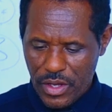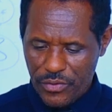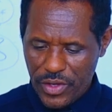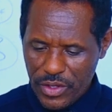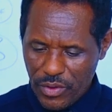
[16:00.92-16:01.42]

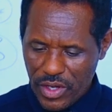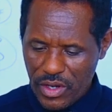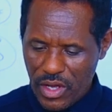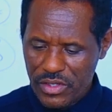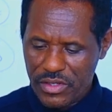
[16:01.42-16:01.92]
If anyone
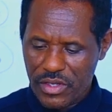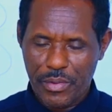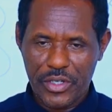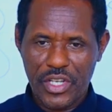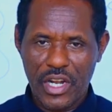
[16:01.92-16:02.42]
has a
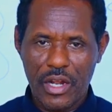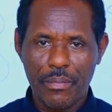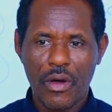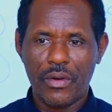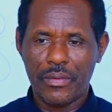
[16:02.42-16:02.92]
personal
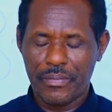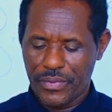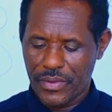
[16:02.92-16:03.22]
power